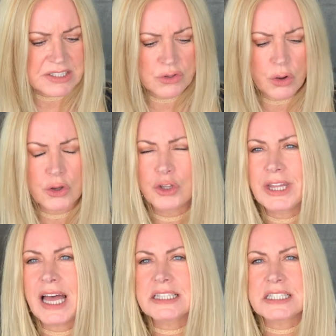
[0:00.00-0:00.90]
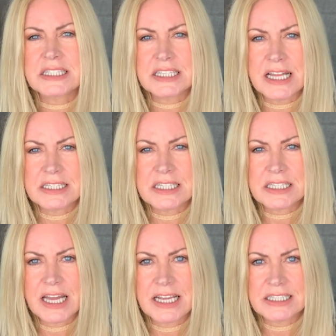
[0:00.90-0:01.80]
Not good. That is a
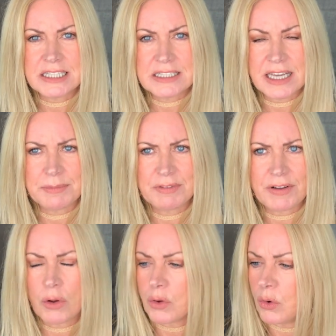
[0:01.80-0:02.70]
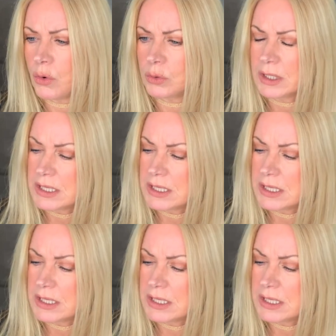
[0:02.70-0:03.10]
sensitizing type of alcohol.